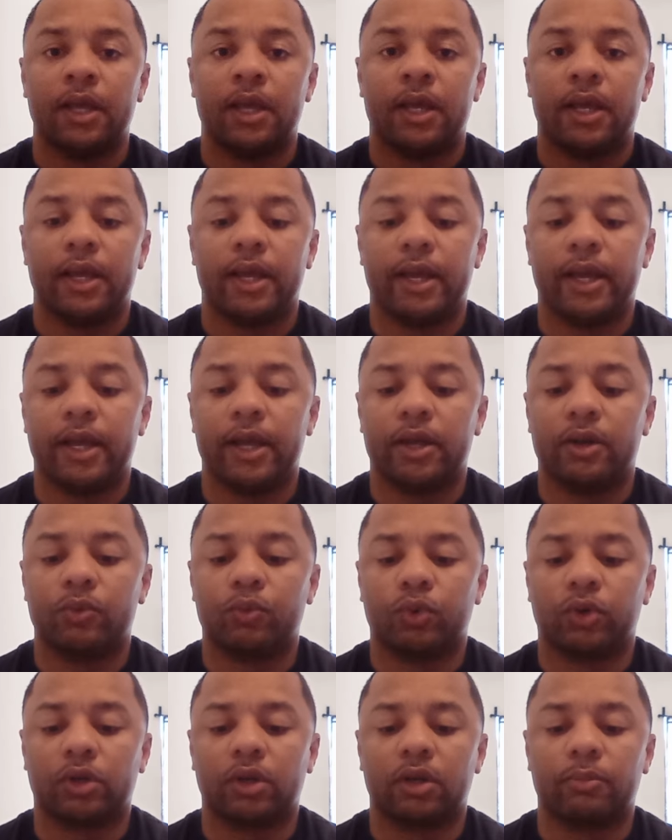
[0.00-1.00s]
and
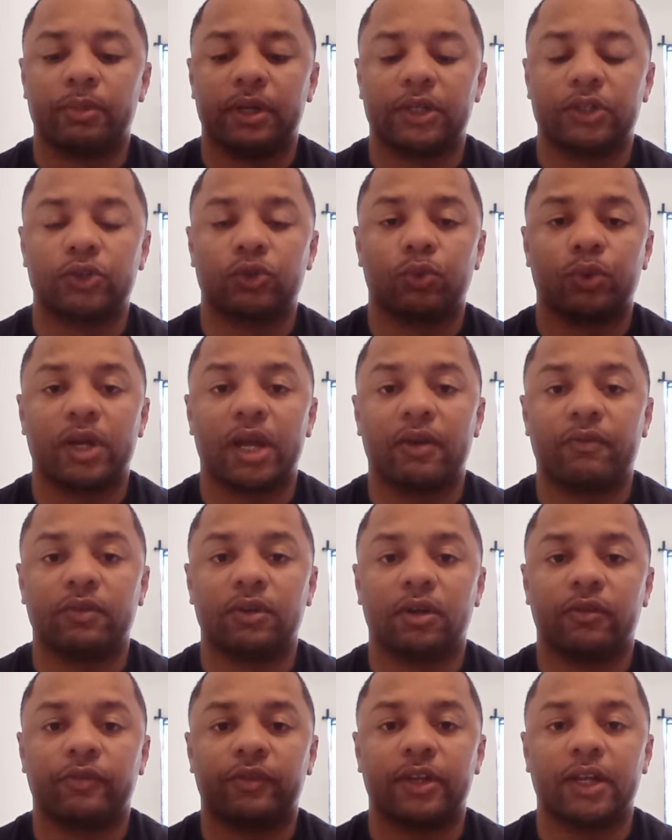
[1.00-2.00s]
we're going to make sure we have
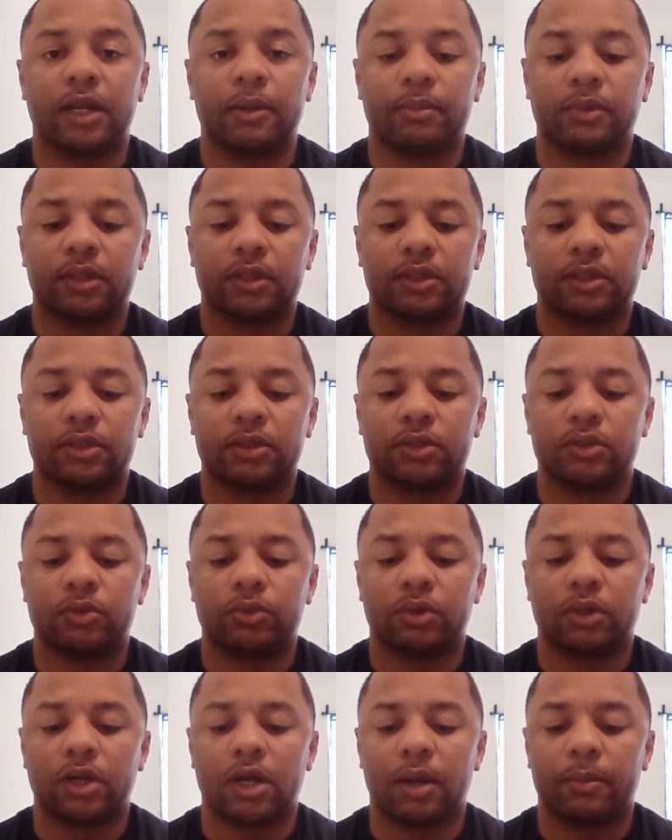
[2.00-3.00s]
enough ambulances to
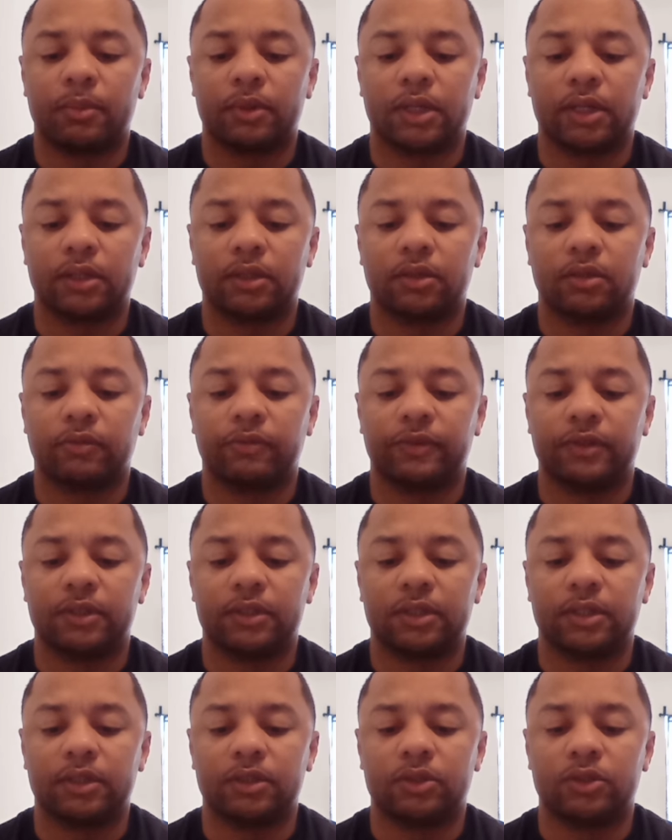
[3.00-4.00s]
accommodate the
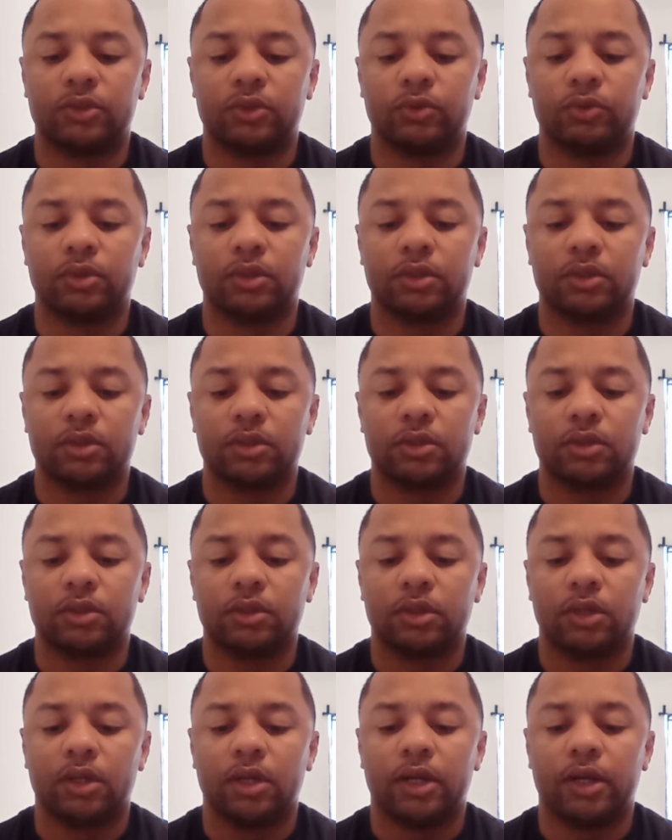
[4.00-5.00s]
15 students
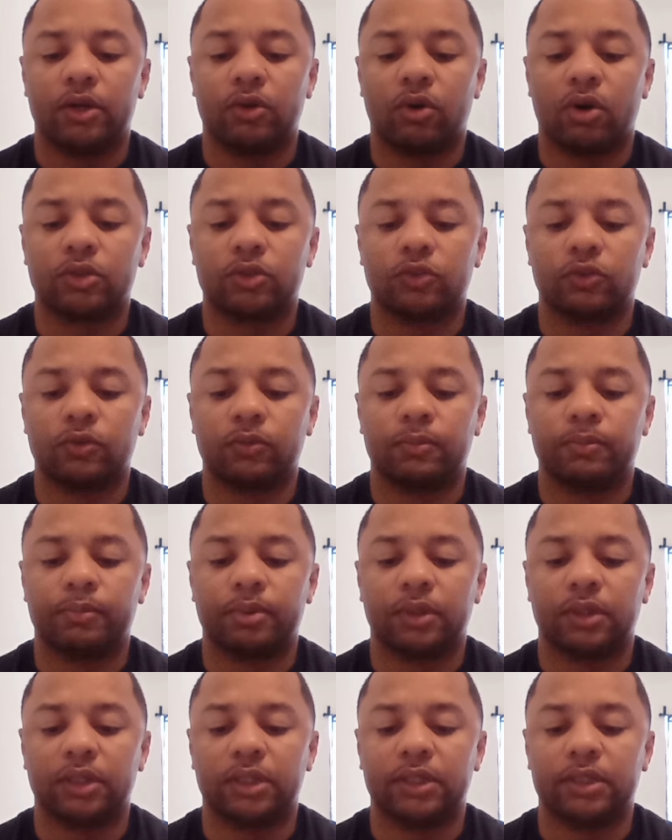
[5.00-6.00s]
and also
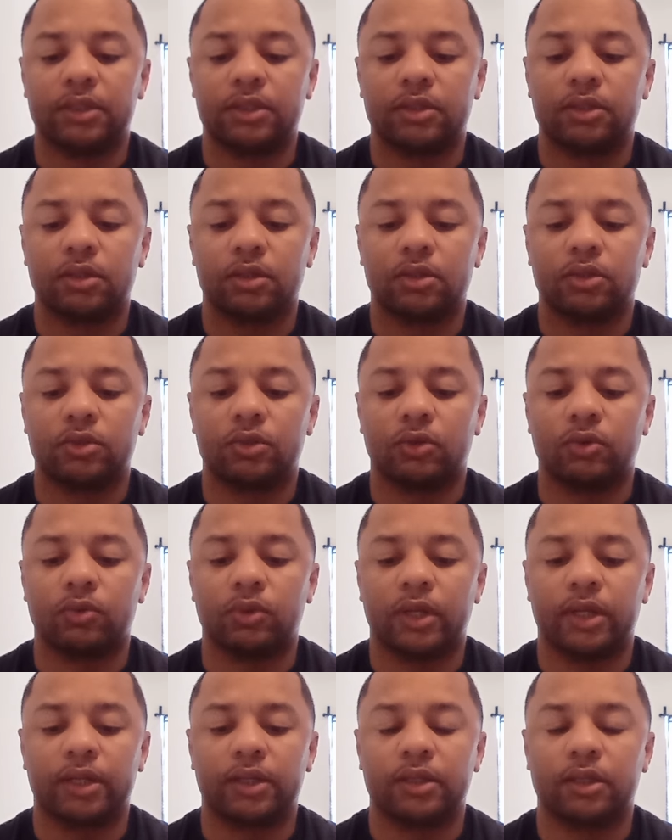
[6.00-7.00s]
police so
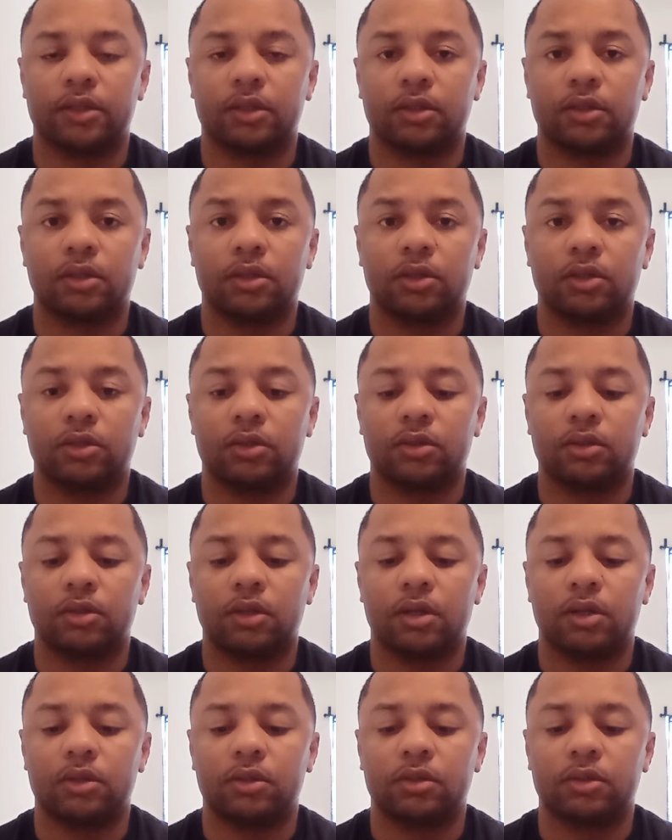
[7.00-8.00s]
they can
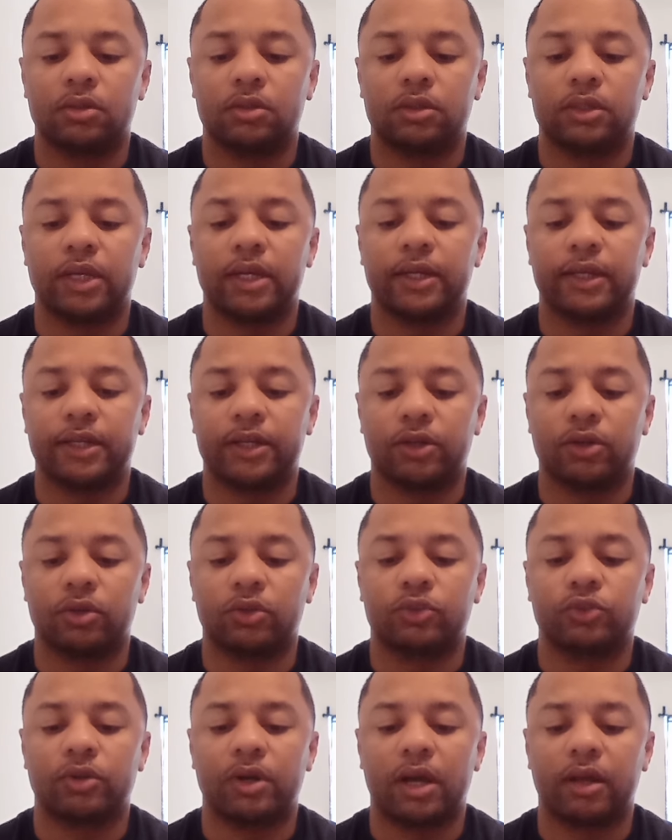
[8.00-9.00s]
take care of
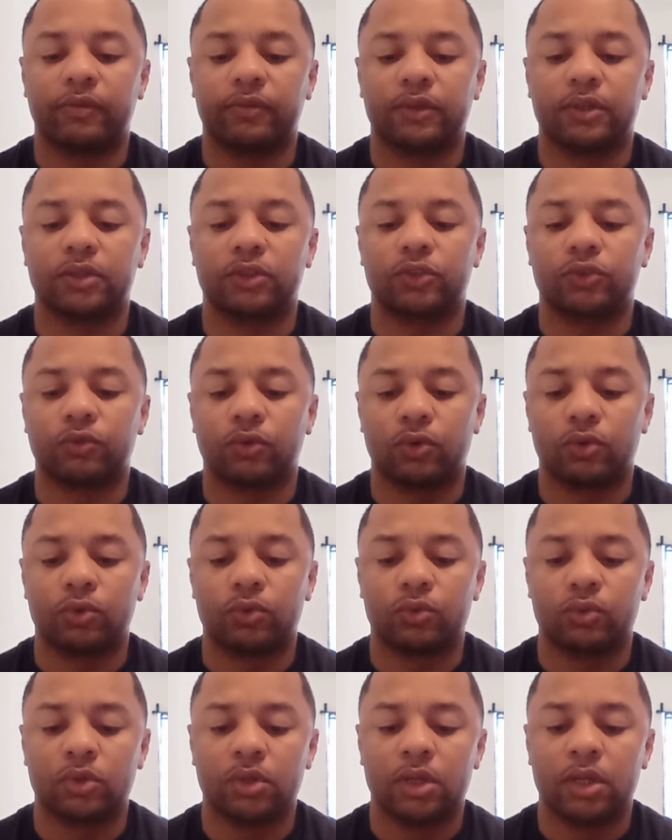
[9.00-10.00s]
traffic
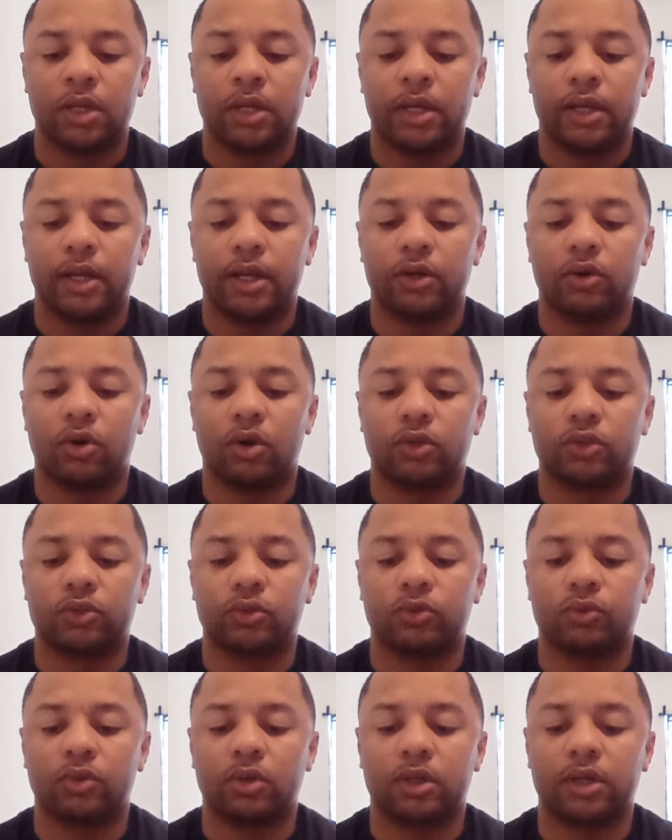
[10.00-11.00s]
control and
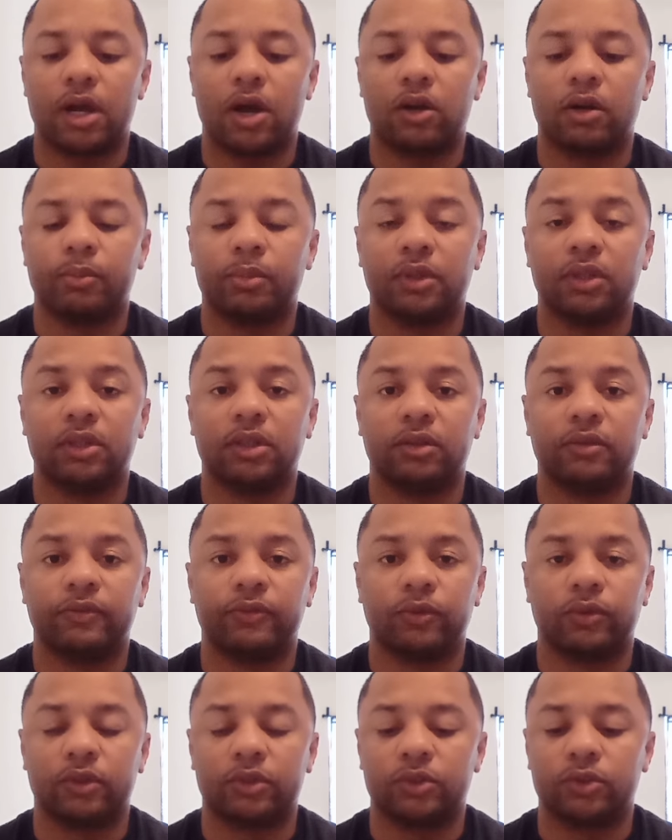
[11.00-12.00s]
also accountability
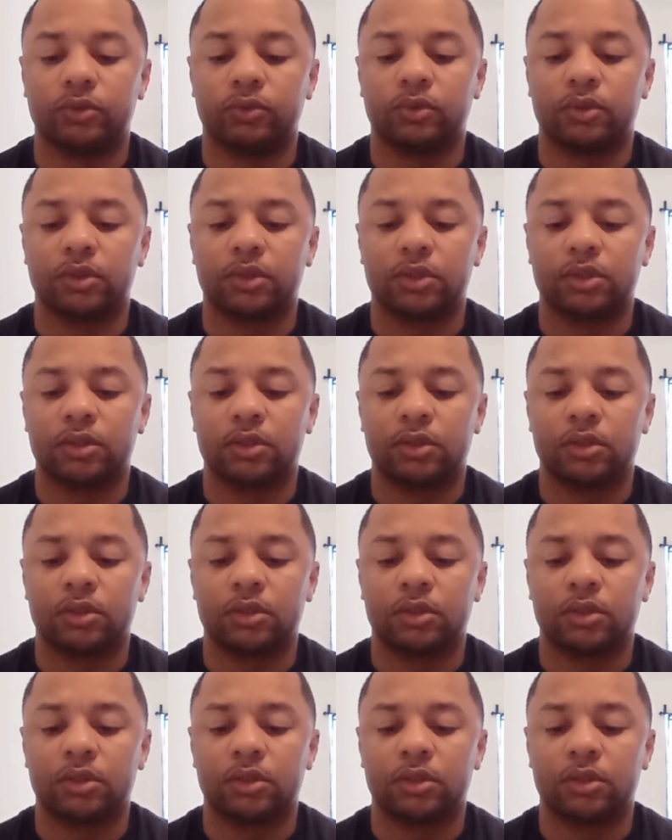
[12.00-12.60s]
for the students.